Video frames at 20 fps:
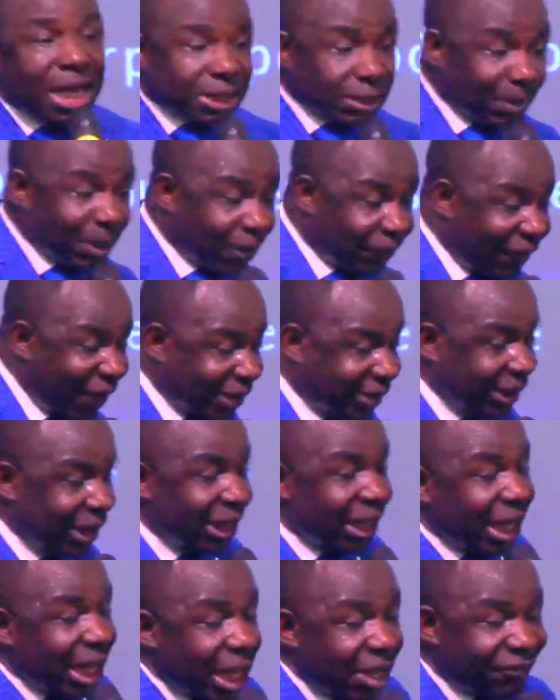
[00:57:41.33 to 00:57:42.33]
As a matter of fact,
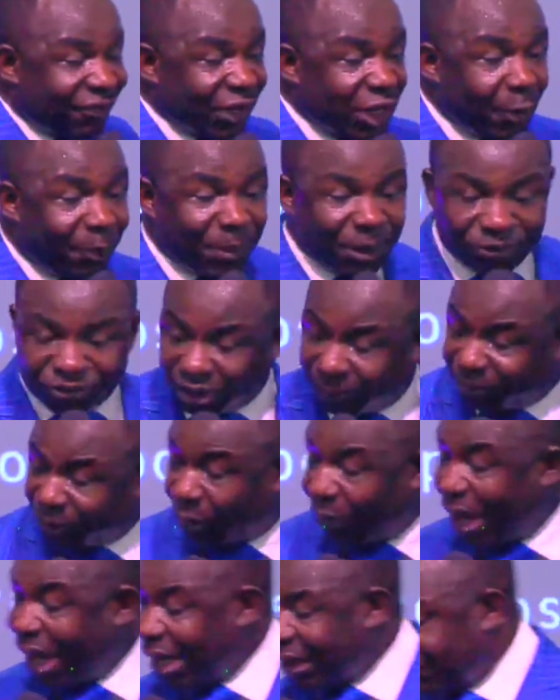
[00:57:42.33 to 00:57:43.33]
in Philippians chapter
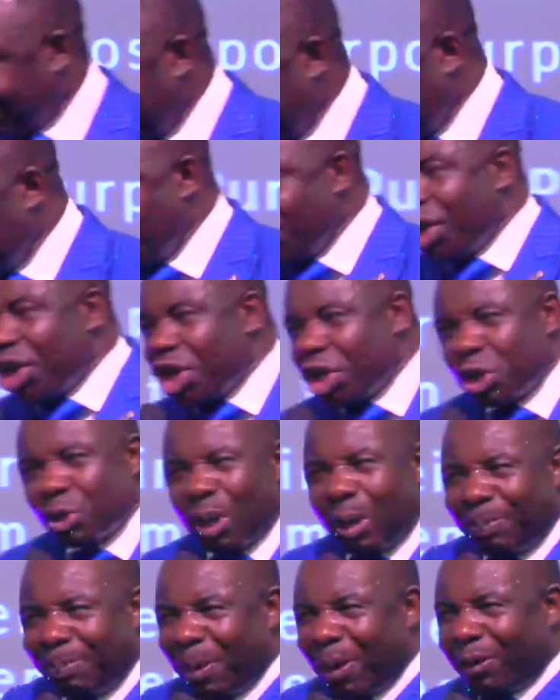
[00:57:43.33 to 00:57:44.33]
1, you know
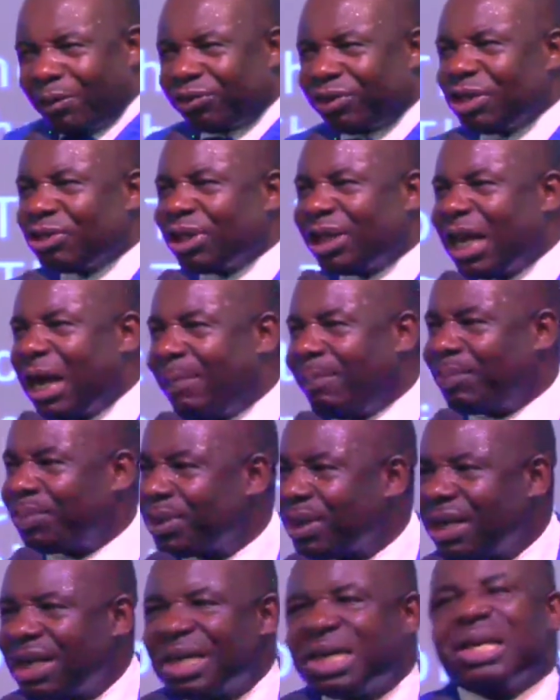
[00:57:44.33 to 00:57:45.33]
what Paul said to them?
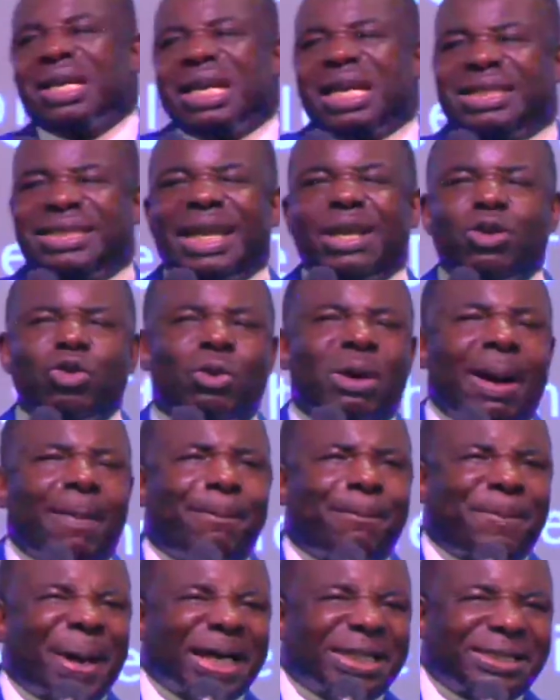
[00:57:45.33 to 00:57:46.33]
He said, you are
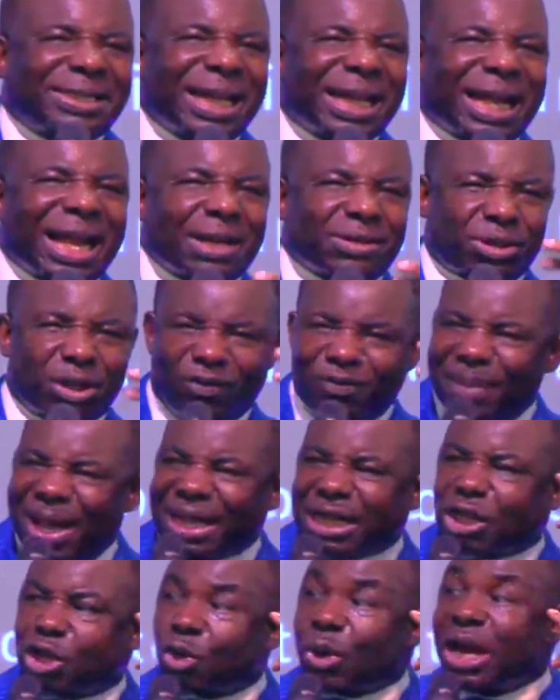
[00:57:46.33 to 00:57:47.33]
partakers of
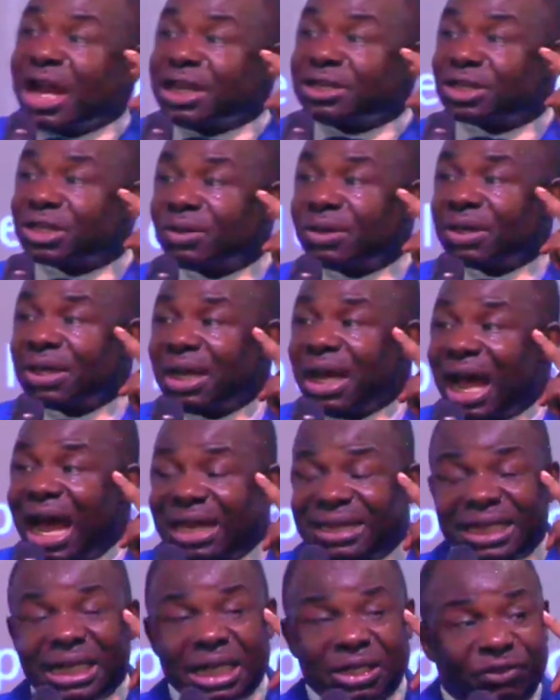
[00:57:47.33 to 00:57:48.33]
my grace.
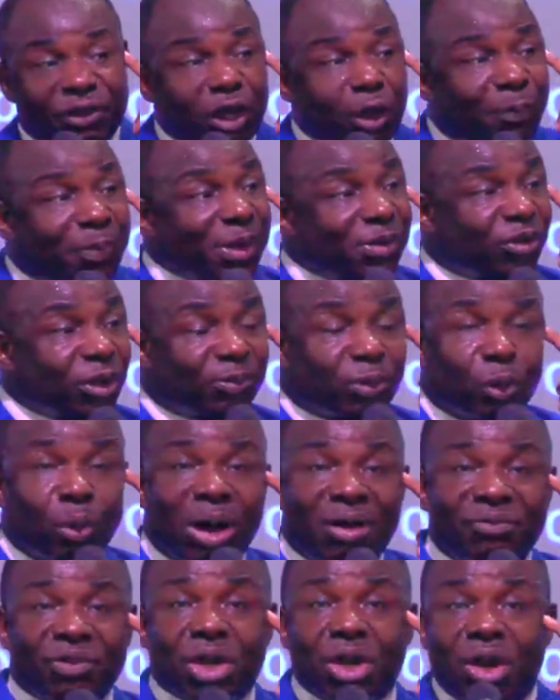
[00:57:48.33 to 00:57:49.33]
I think it's Philippians chapter
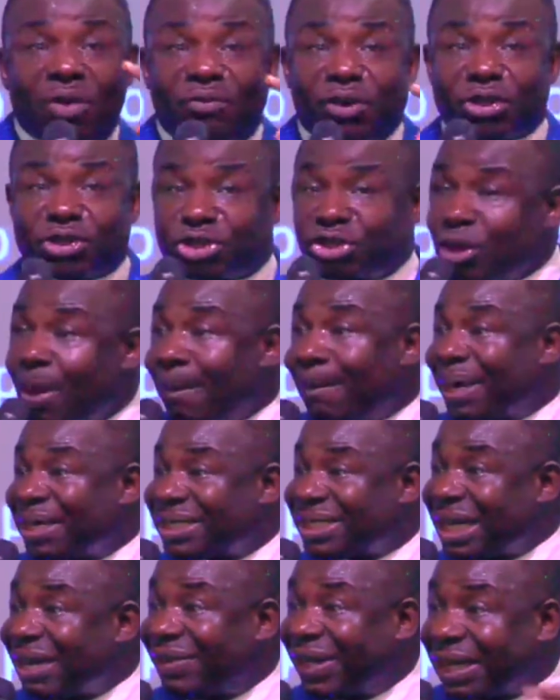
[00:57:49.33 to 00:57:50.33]
1, verse number
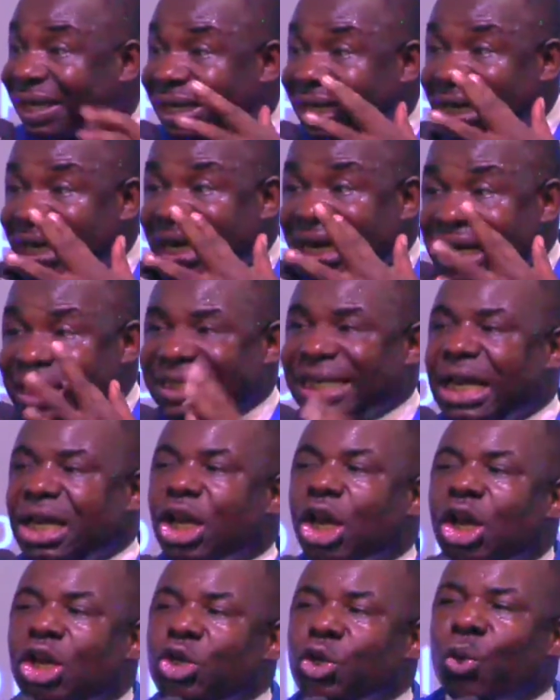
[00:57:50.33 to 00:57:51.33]
7. He said,
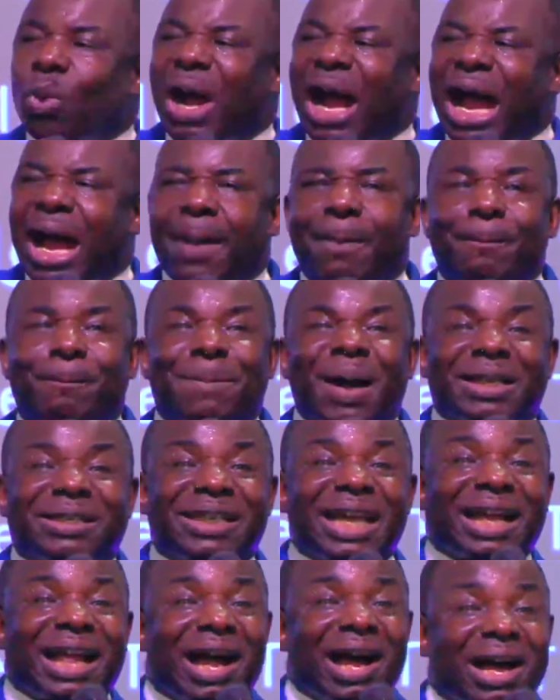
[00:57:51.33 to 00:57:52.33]
you are
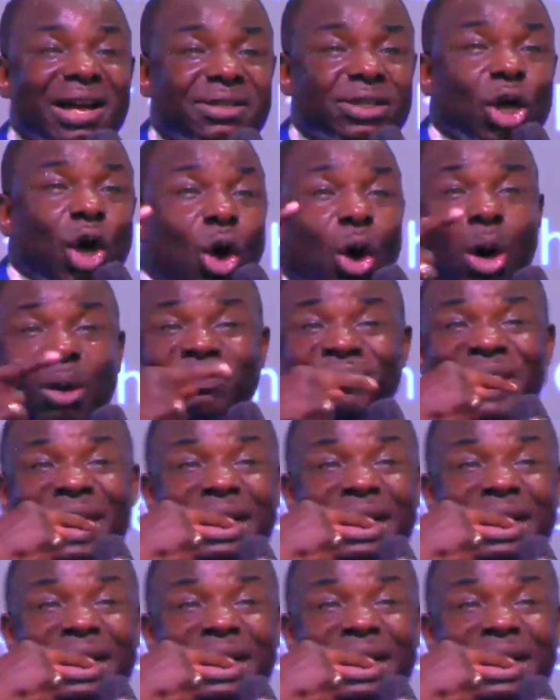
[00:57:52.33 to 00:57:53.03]
partakers of